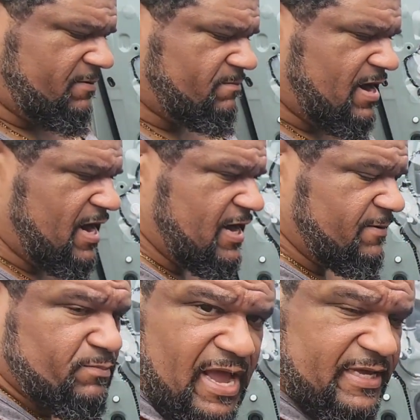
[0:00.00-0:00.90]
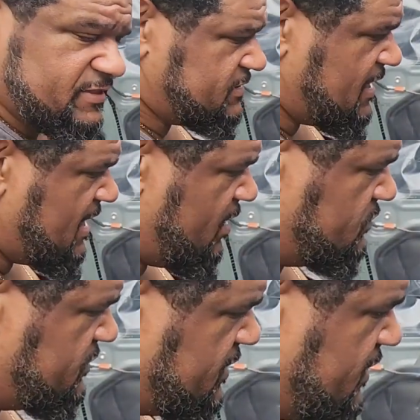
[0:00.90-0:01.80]
my brackets that I
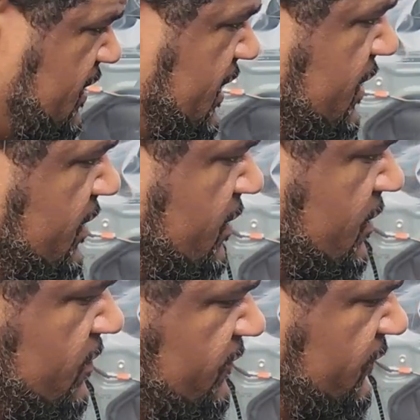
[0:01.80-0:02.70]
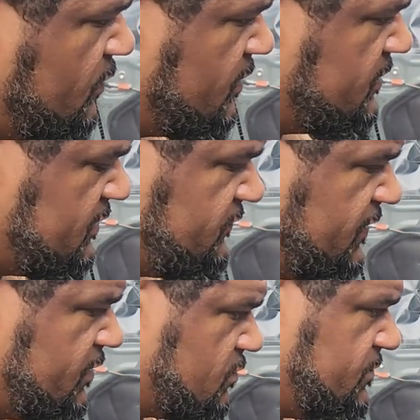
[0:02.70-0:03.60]
was gonna need for this
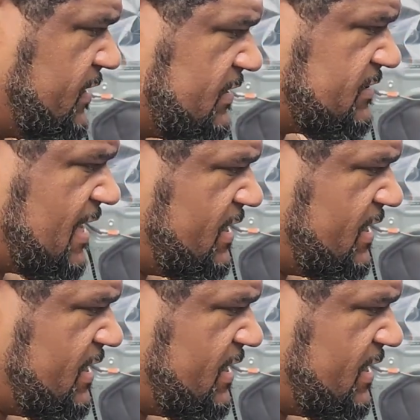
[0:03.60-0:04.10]
vehicle, because I